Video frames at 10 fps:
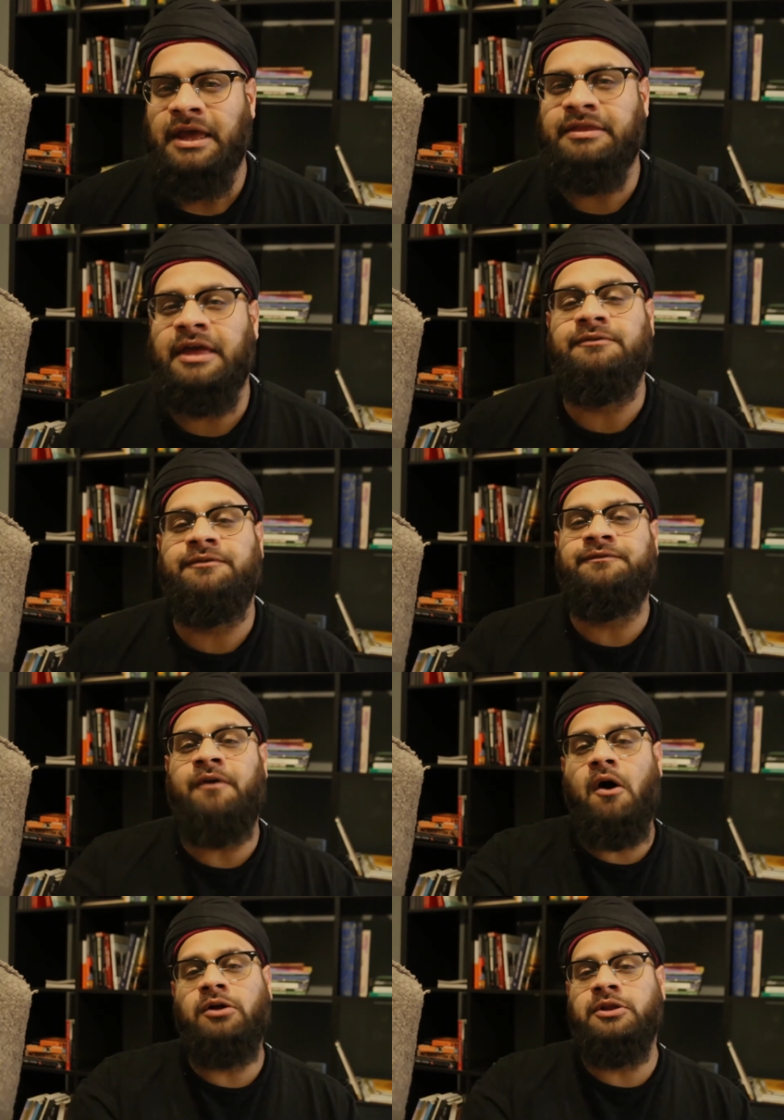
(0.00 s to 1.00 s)
Then
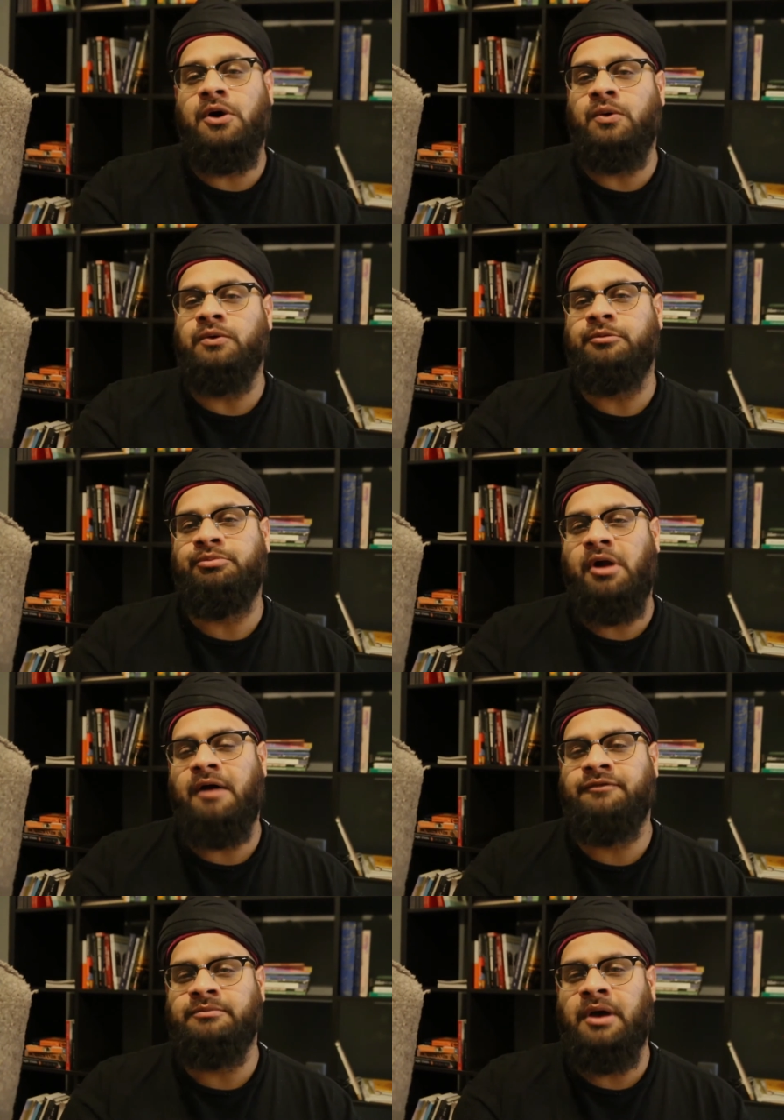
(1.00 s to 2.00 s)
follow the
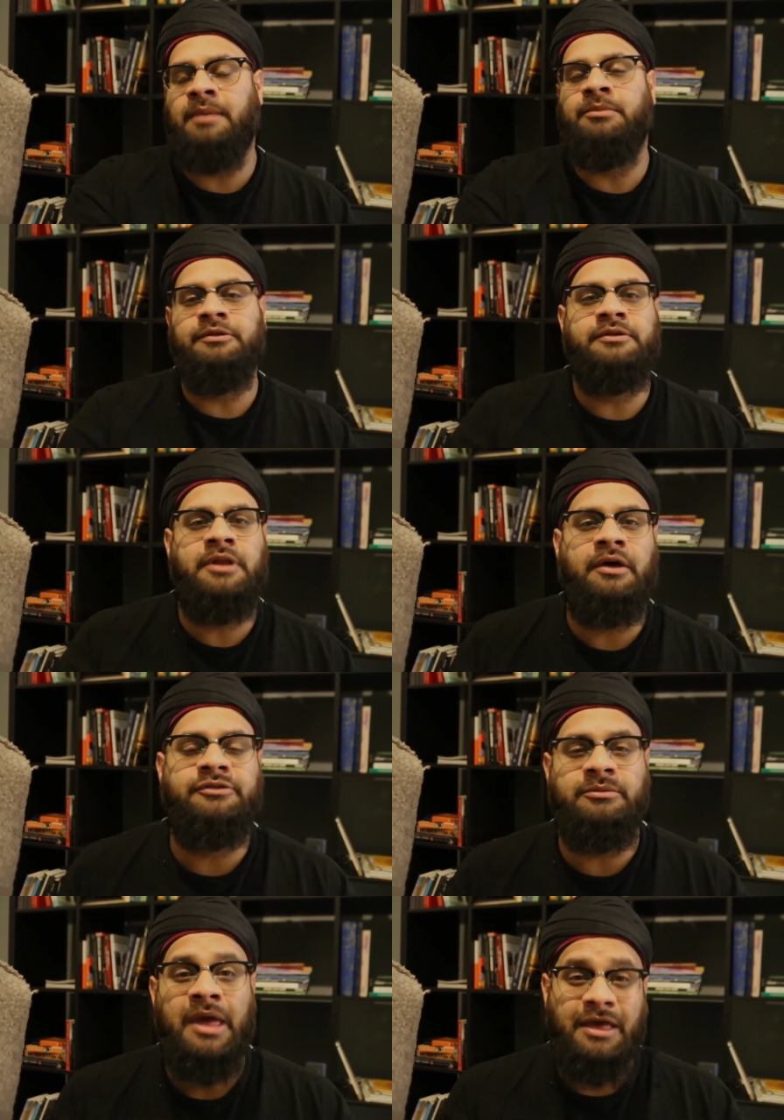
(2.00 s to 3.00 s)
Prophet Muhammad sallallahu
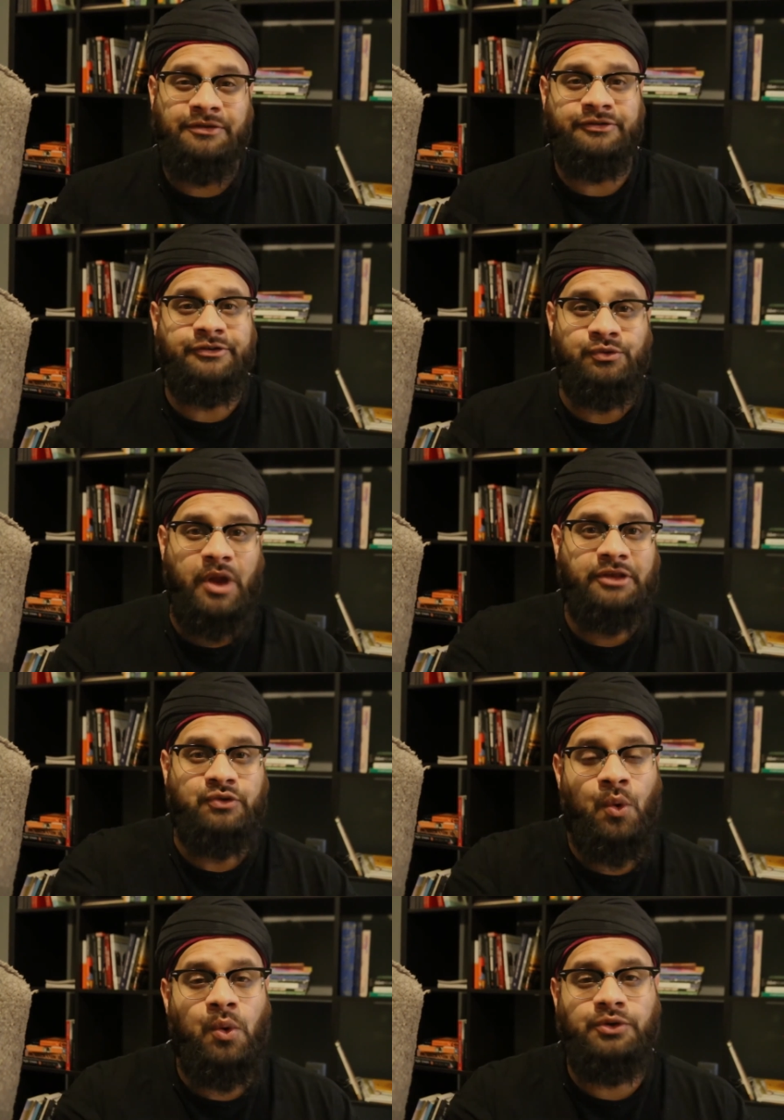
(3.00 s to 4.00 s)
alaihi wasallam. There's a direct
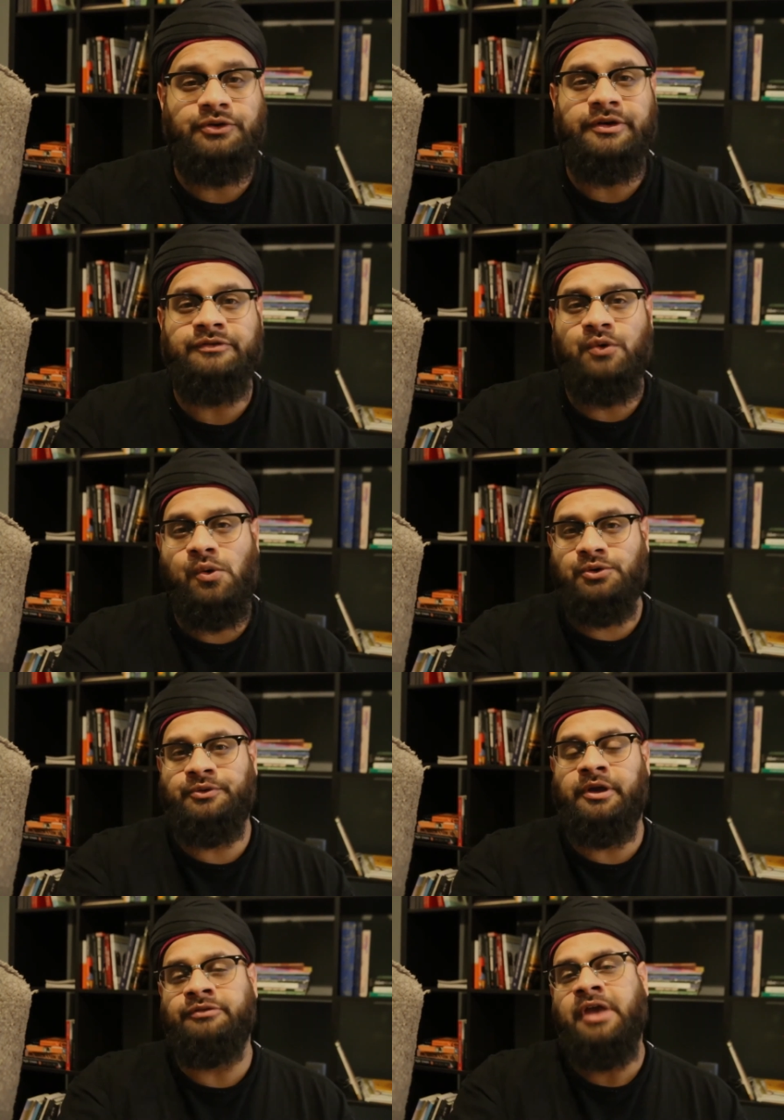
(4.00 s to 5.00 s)
order. He's
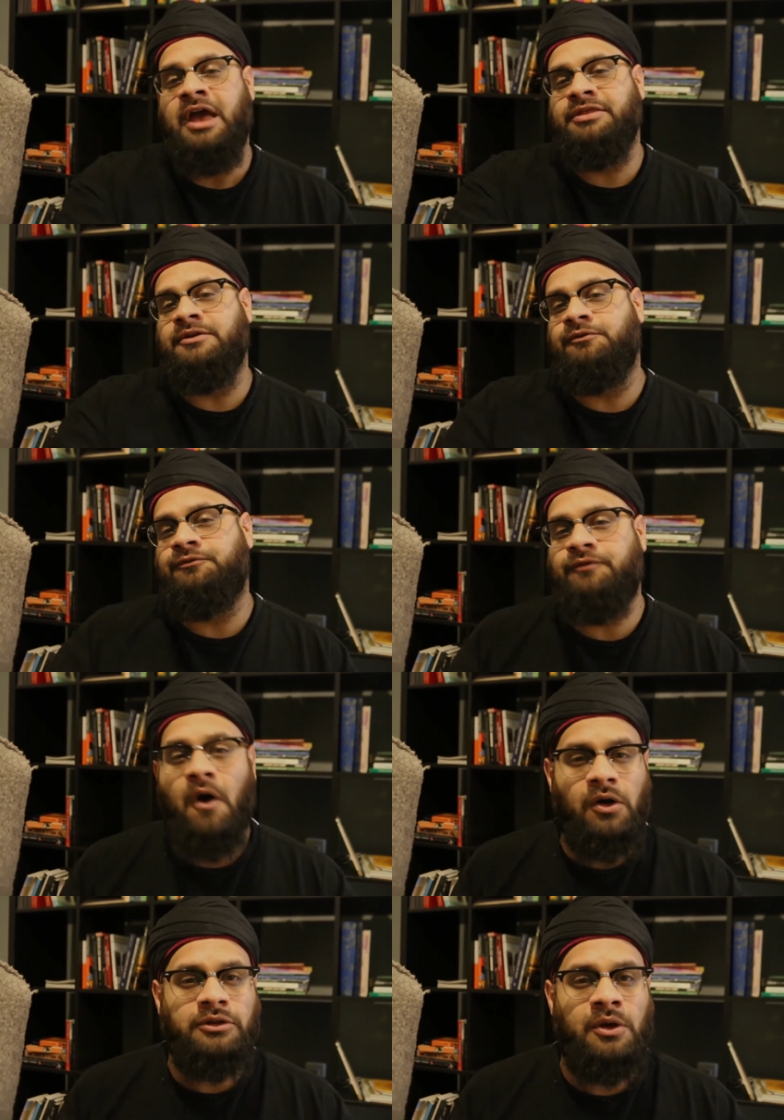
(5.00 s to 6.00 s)
ordering us. Then
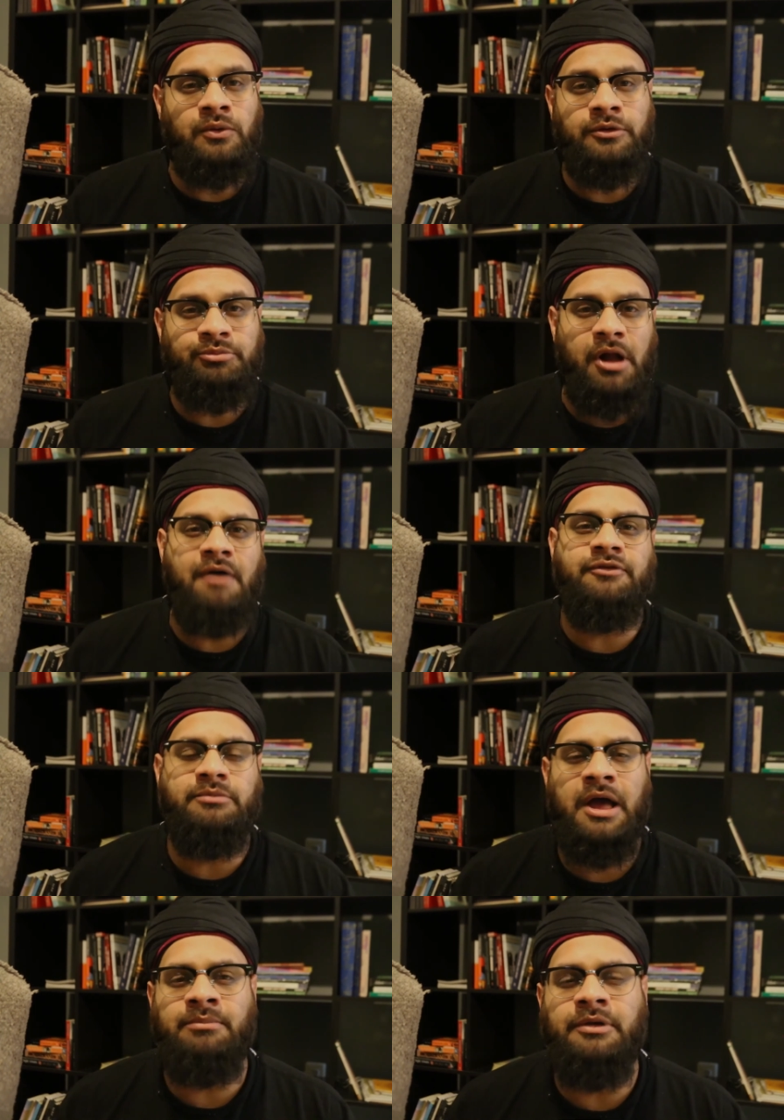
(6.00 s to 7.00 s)
follow the Prophet
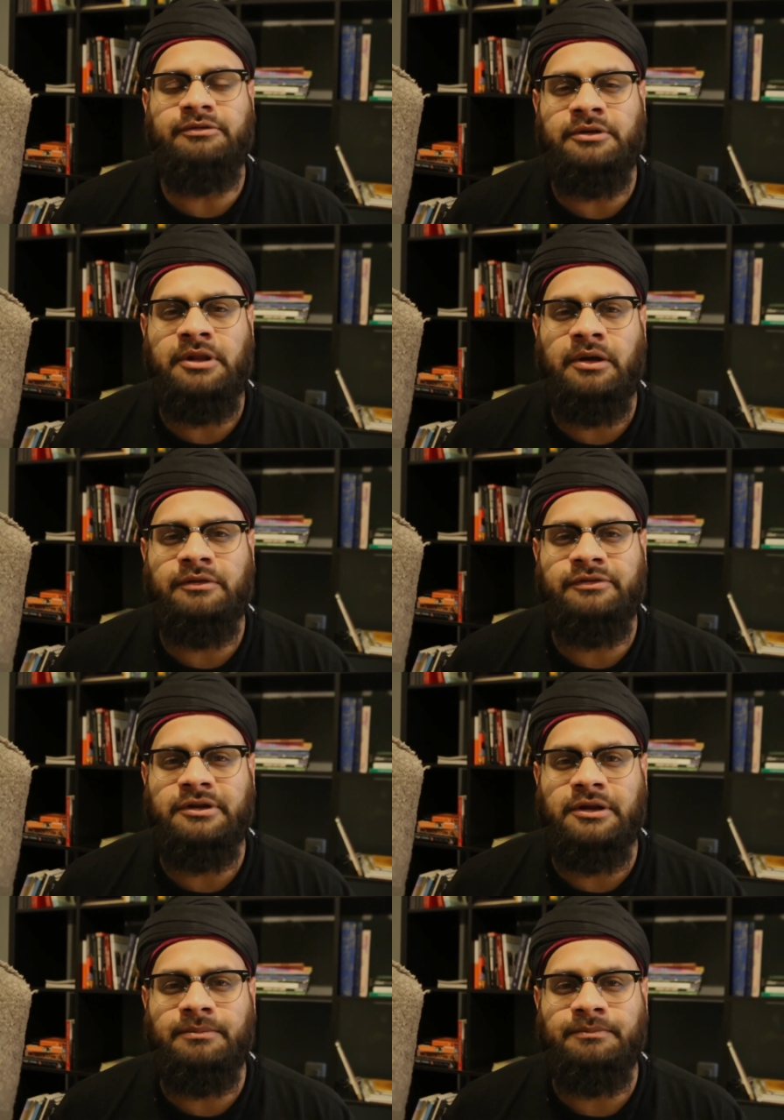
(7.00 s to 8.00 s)
Muhammad sallallahu alaihi
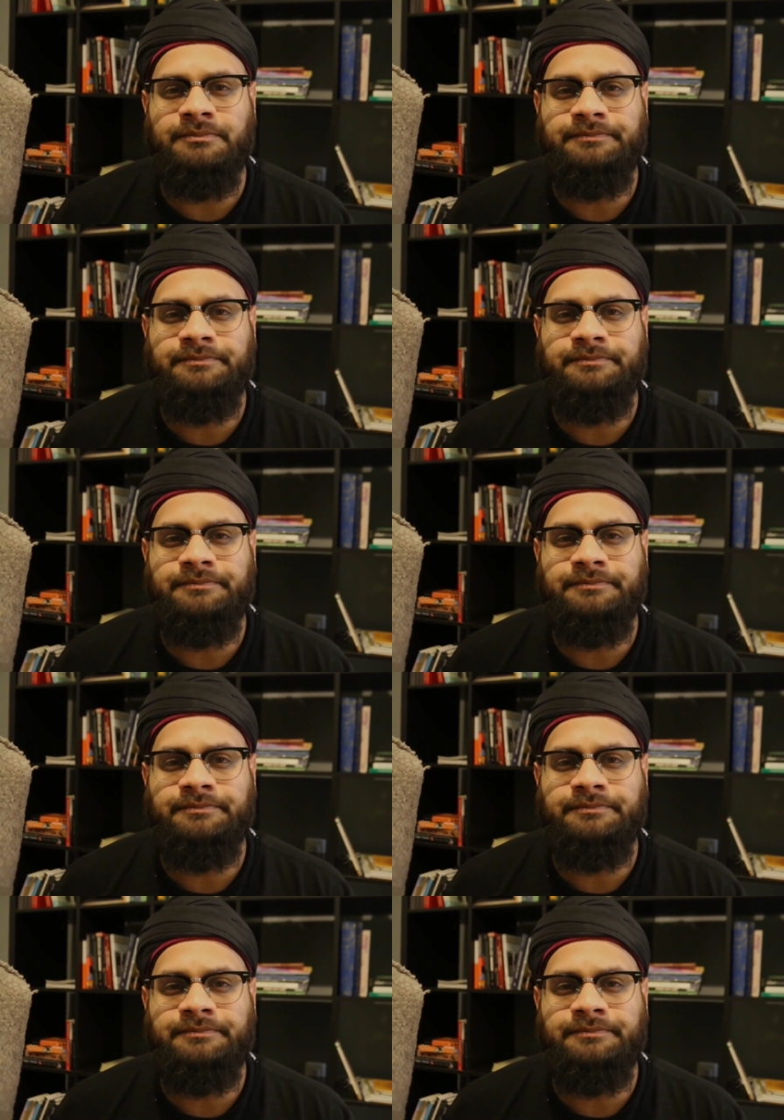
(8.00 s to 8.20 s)
wasallam.